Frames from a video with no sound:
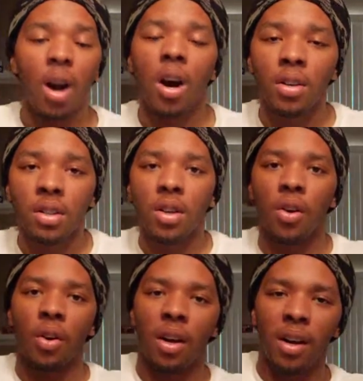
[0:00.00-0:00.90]

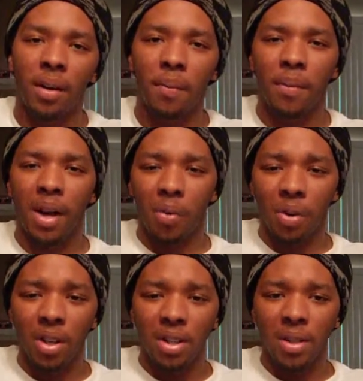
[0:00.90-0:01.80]
Also, I
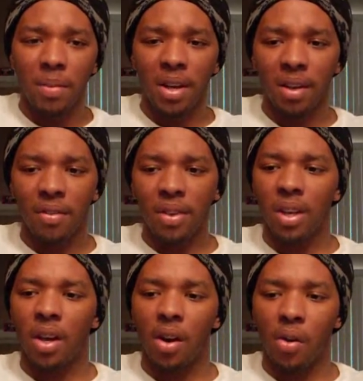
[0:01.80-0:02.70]
wanted to make a
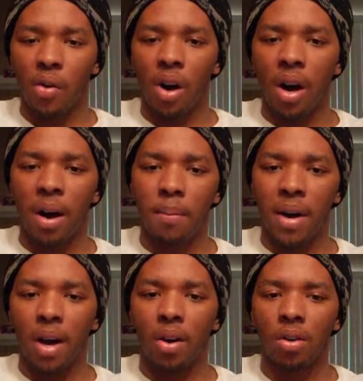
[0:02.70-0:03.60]
video
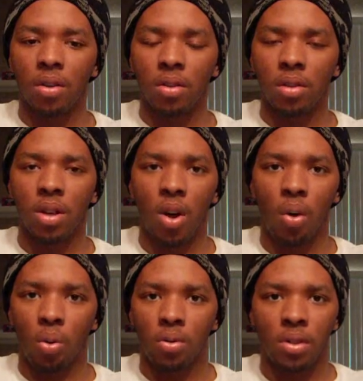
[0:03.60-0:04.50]
about
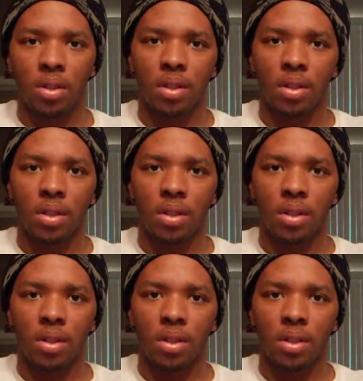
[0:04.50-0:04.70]
goals,